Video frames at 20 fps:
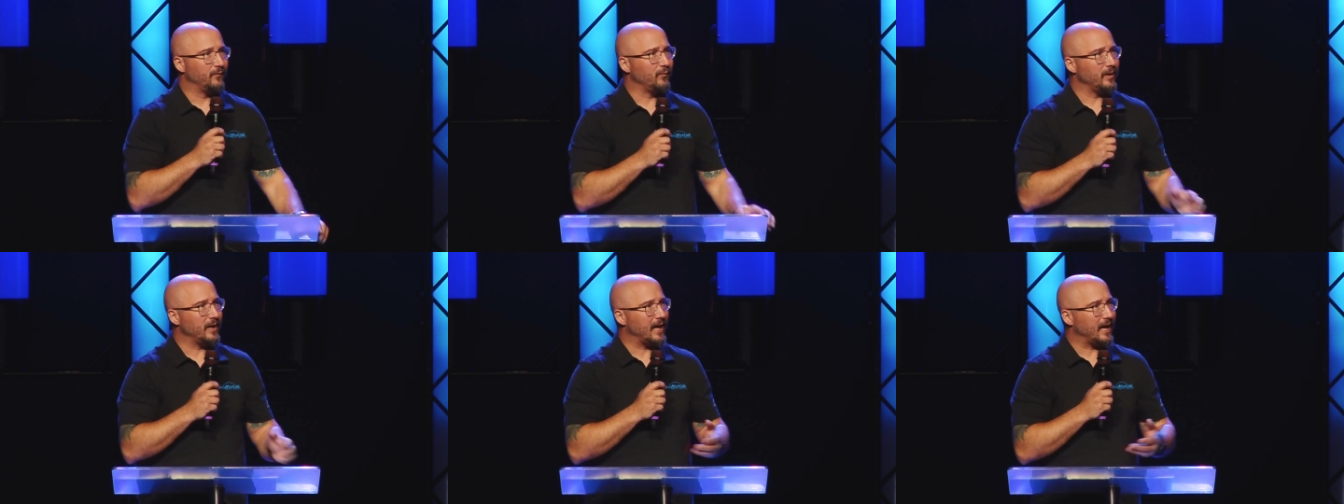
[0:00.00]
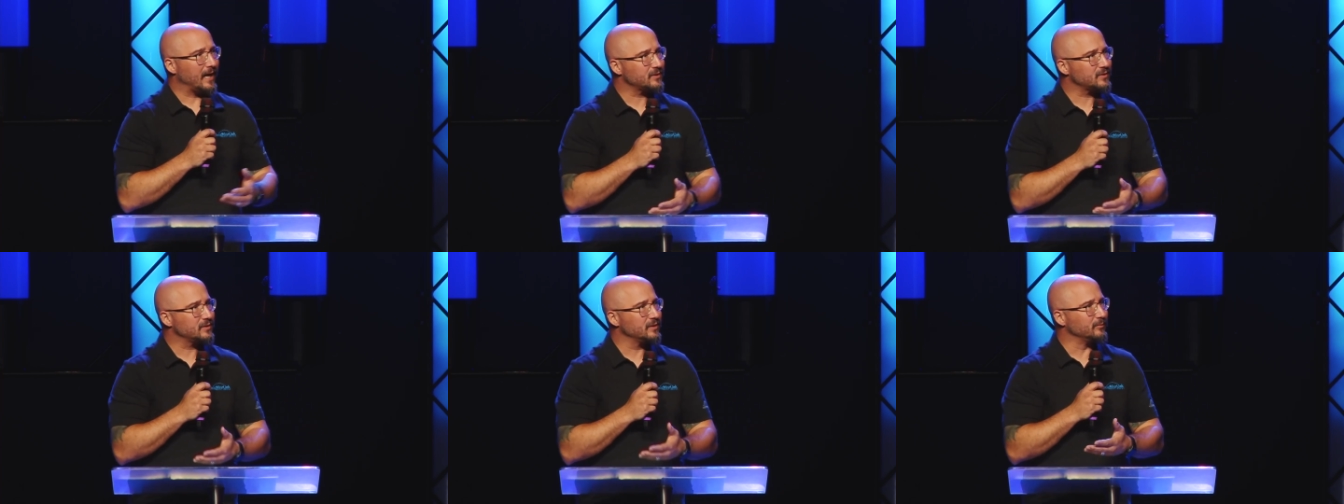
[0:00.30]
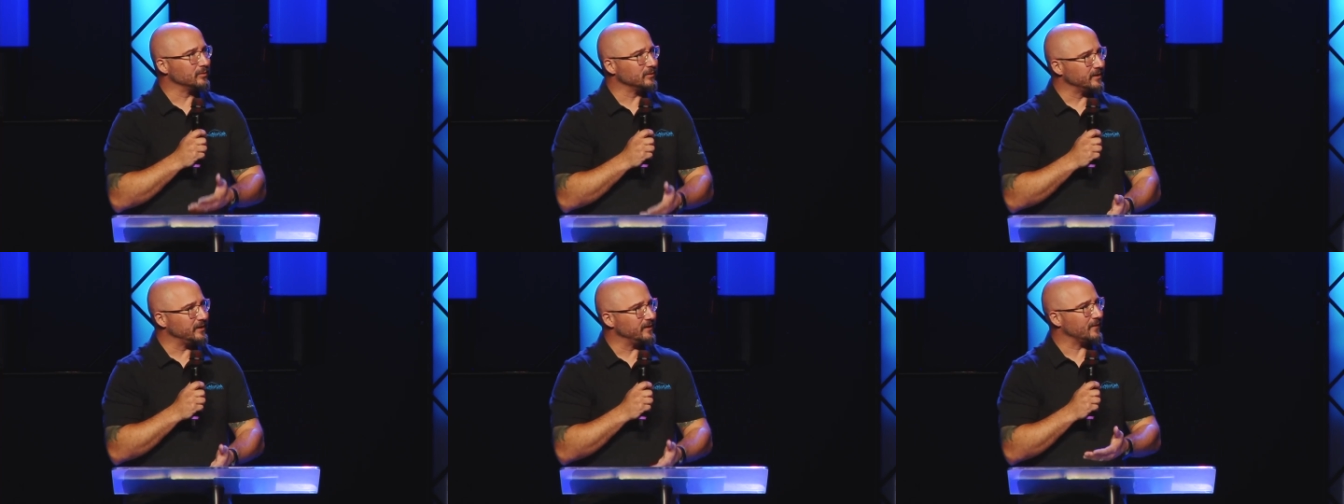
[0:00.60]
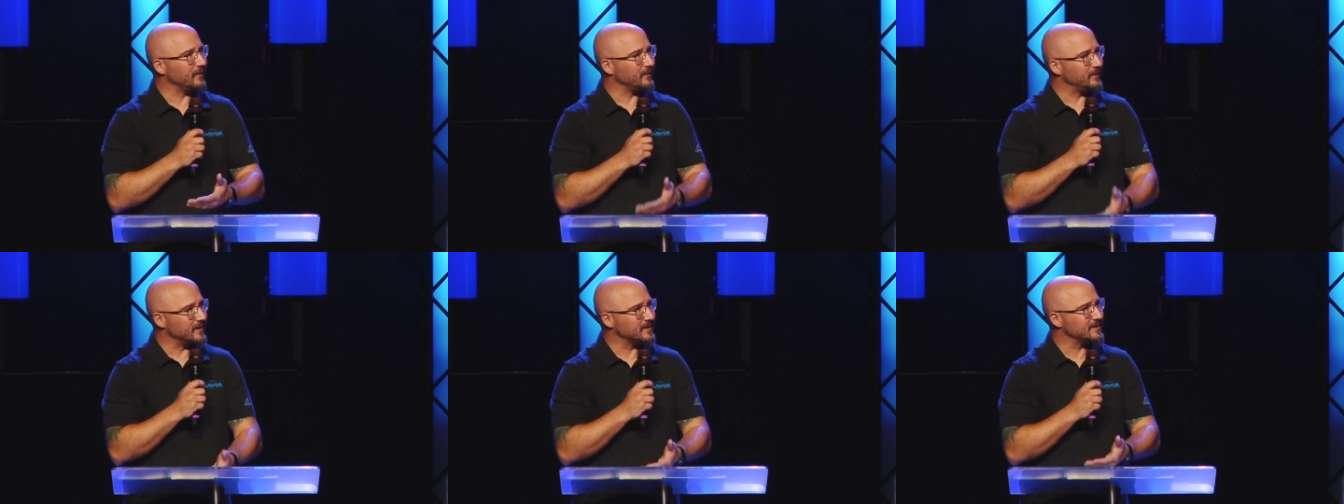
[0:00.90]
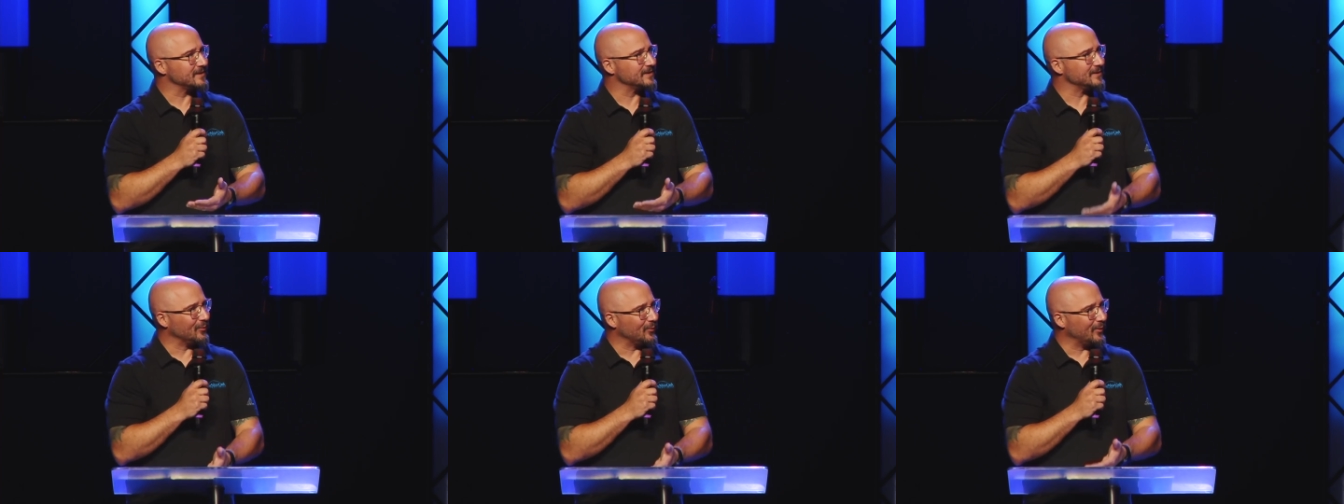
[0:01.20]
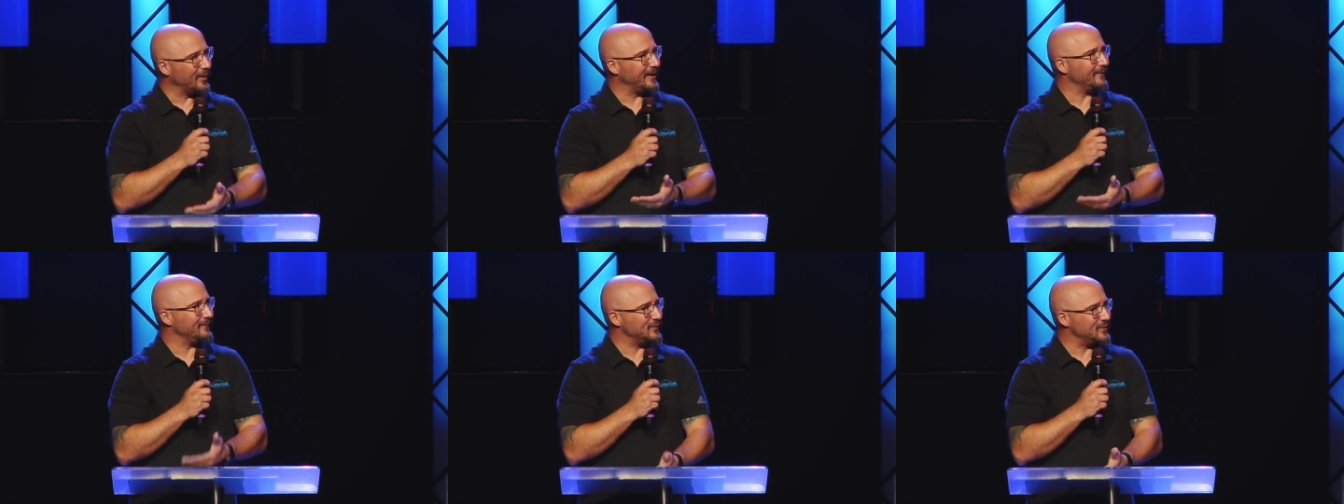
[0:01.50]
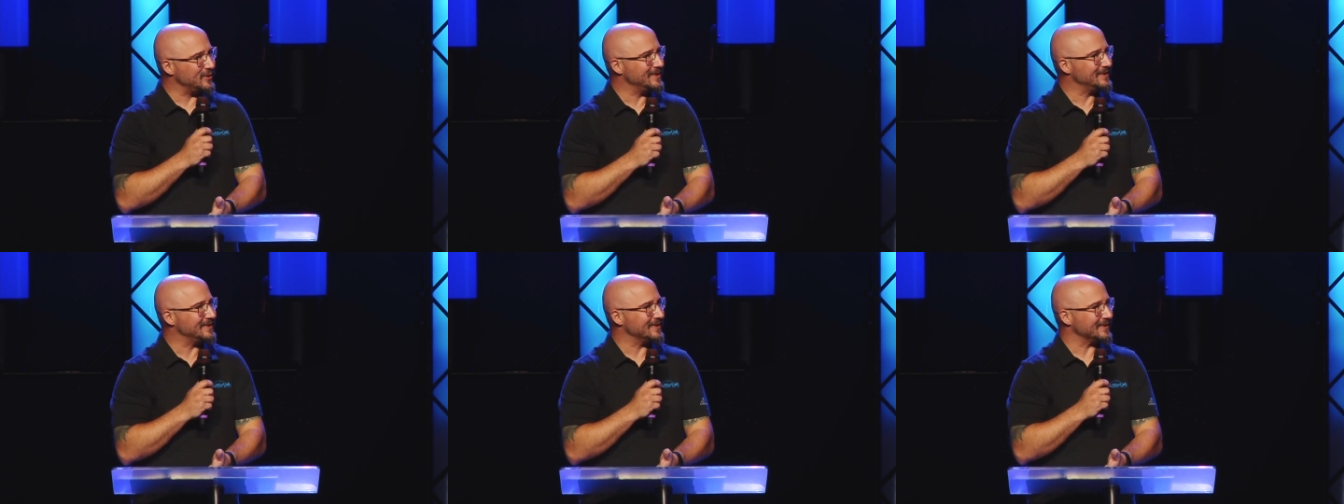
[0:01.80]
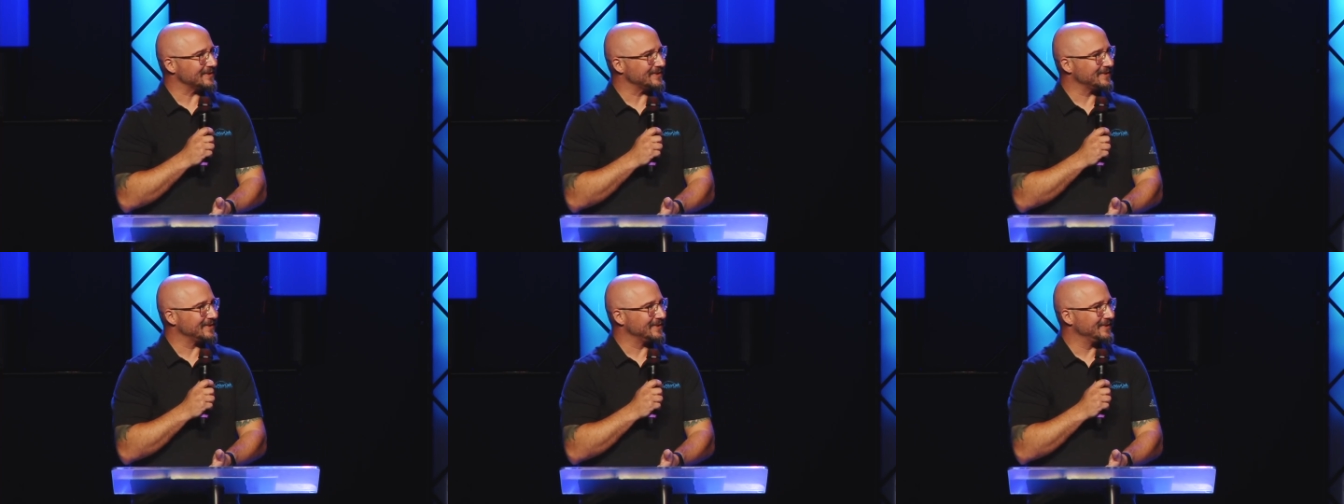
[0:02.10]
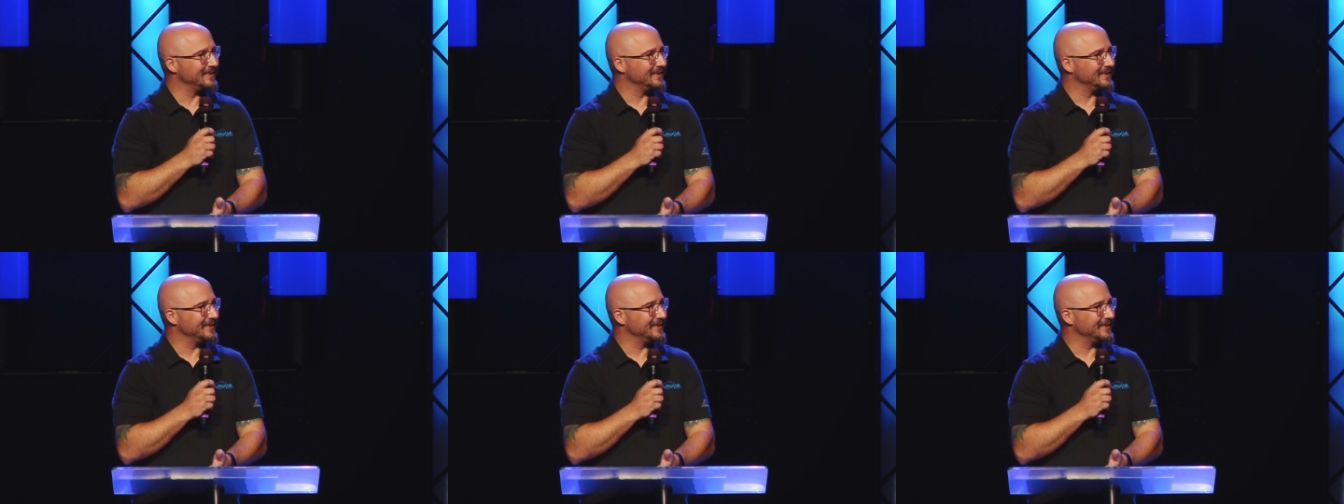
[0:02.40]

we actually believe that this is the way of Jesus?